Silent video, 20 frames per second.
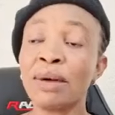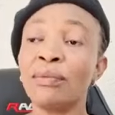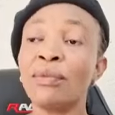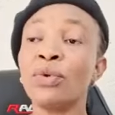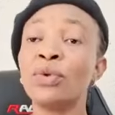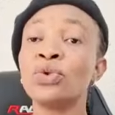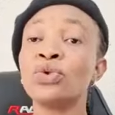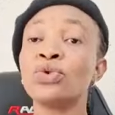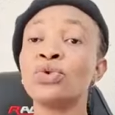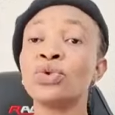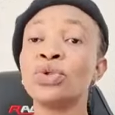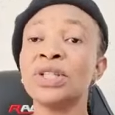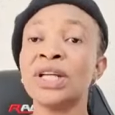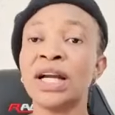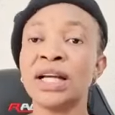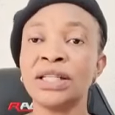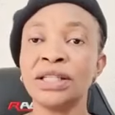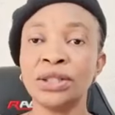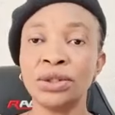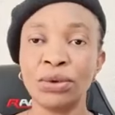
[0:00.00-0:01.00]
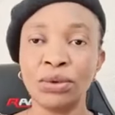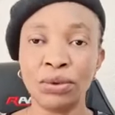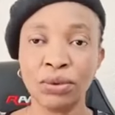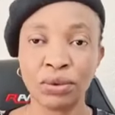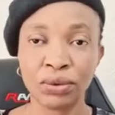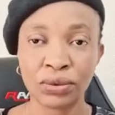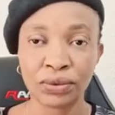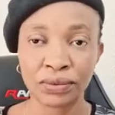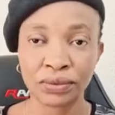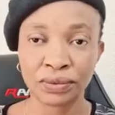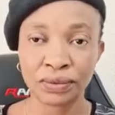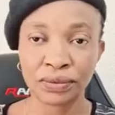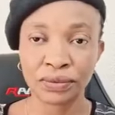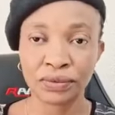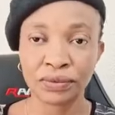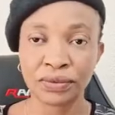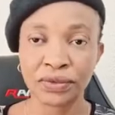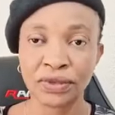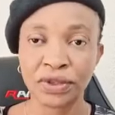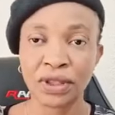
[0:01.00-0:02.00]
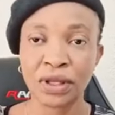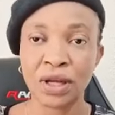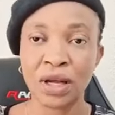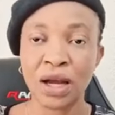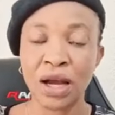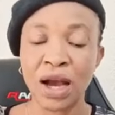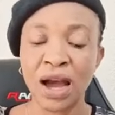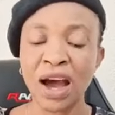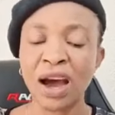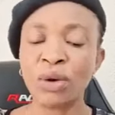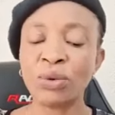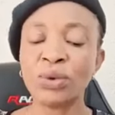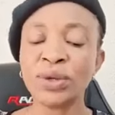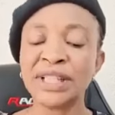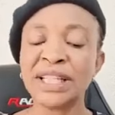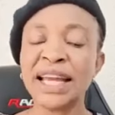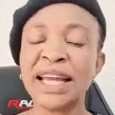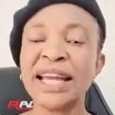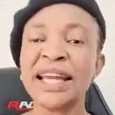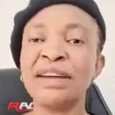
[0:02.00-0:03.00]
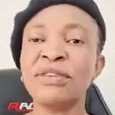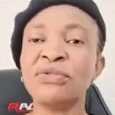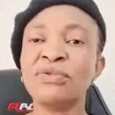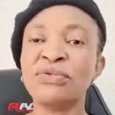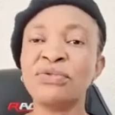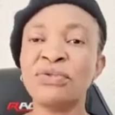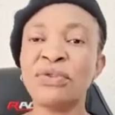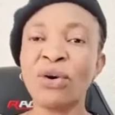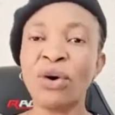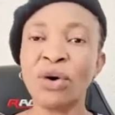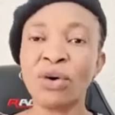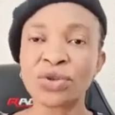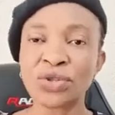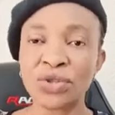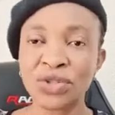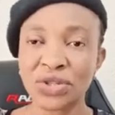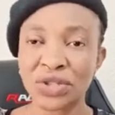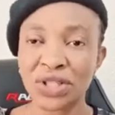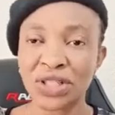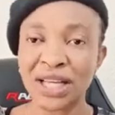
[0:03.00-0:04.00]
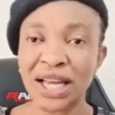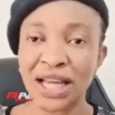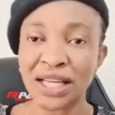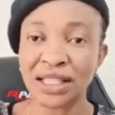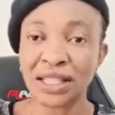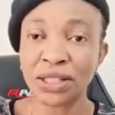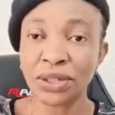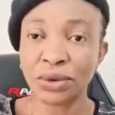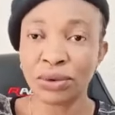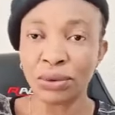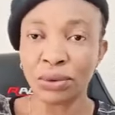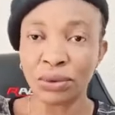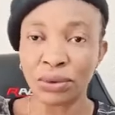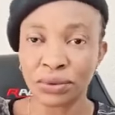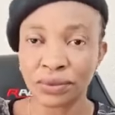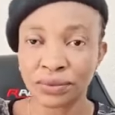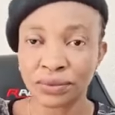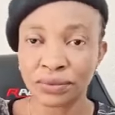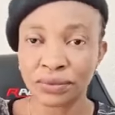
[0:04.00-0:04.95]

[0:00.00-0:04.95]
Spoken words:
happen to their ego? How will they enforce their ego?